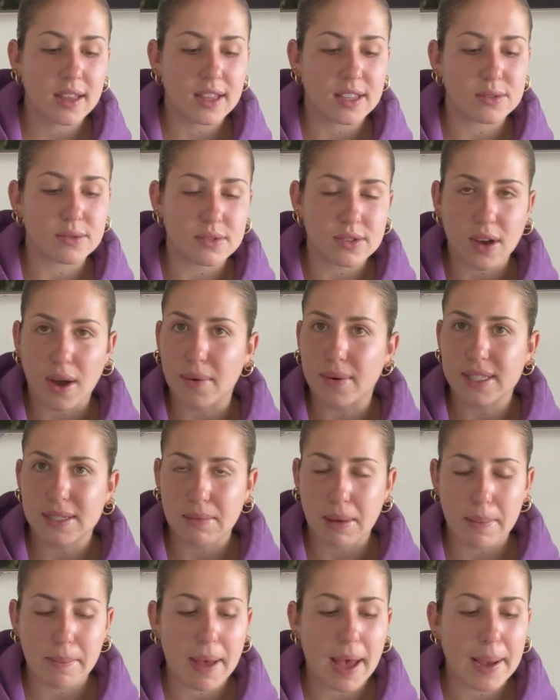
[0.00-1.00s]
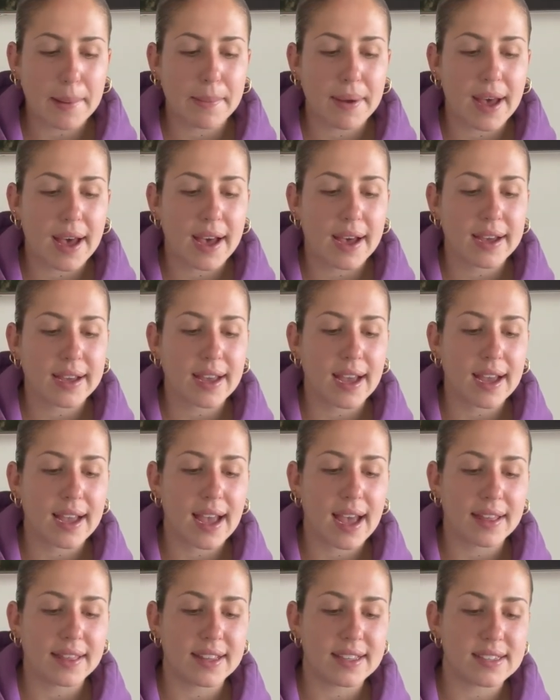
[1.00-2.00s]
This was always in my backpack. I
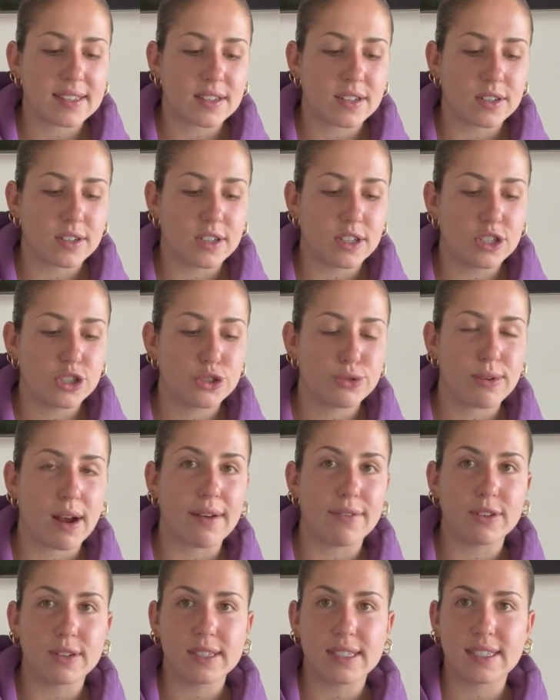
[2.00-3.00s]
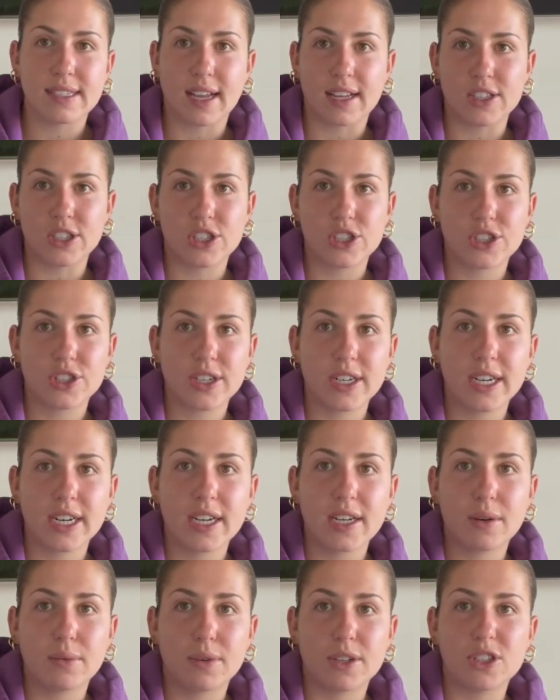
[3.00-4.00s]
had this little travel
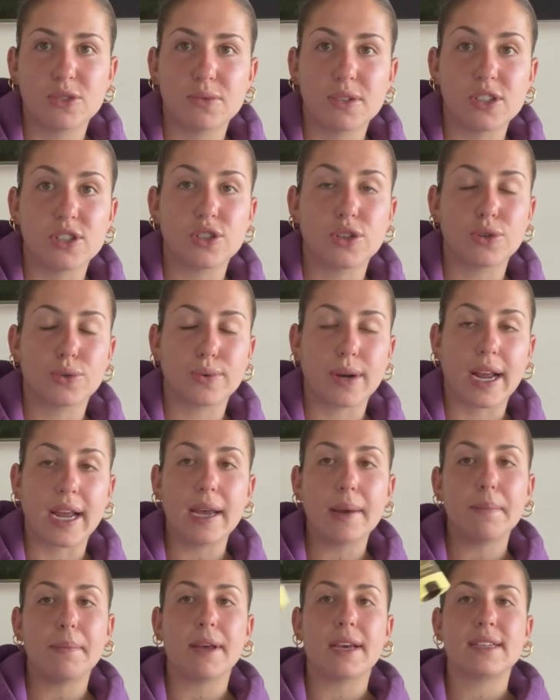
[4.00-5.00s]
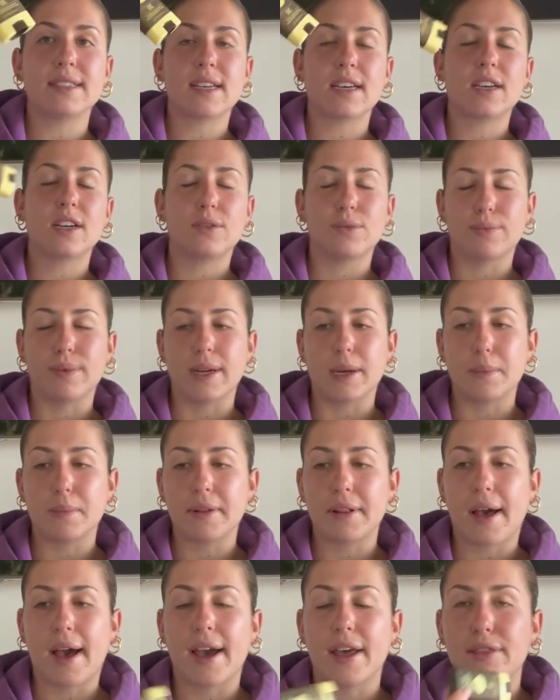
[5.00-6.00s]
sunscreen, which was great because I could
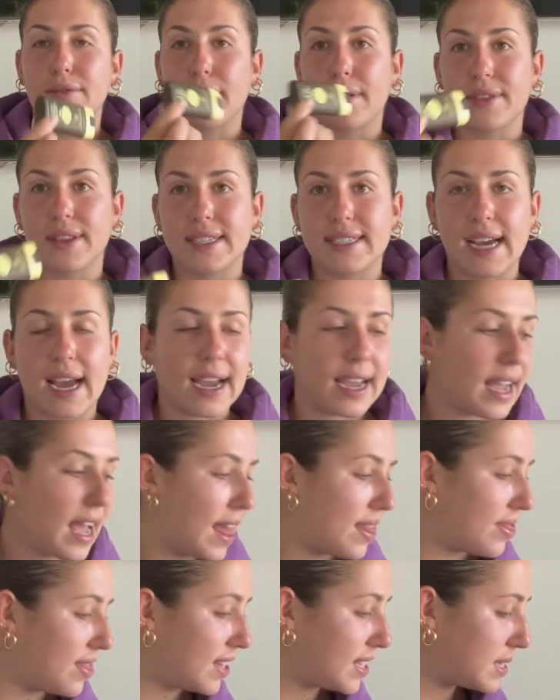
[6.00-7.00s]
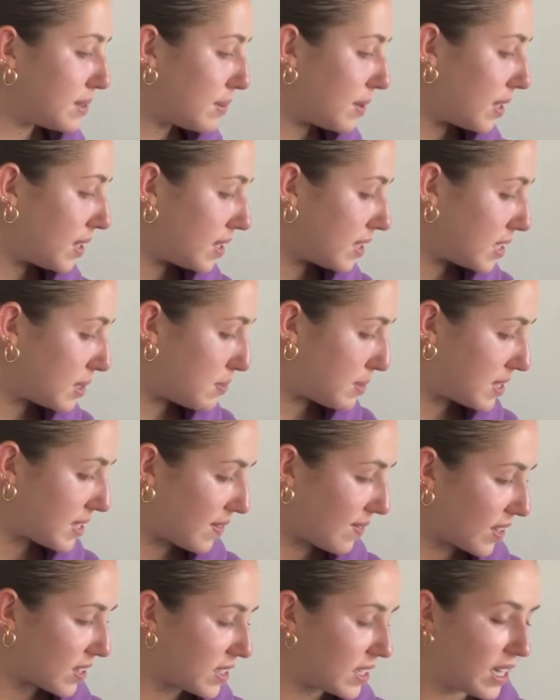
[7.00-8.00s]
reapply throughout the day. And this one
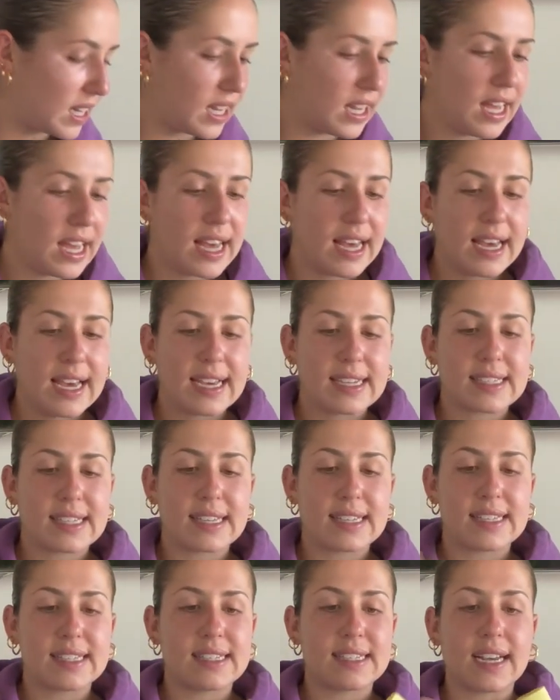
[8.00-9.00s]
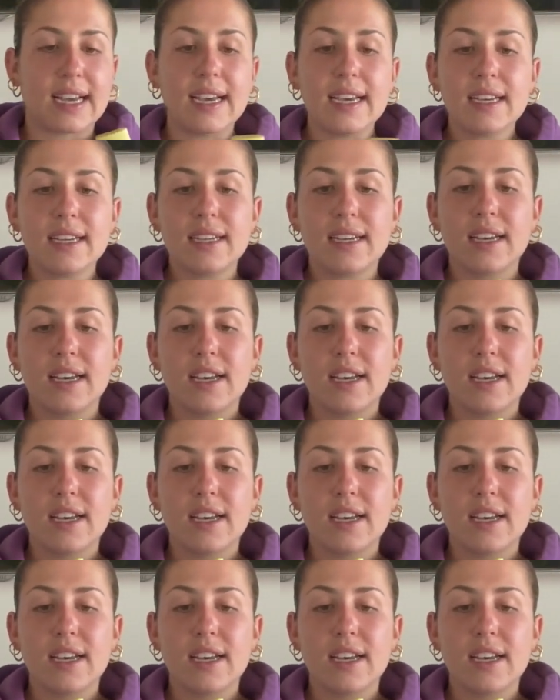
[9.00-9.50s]
specifically is a stick.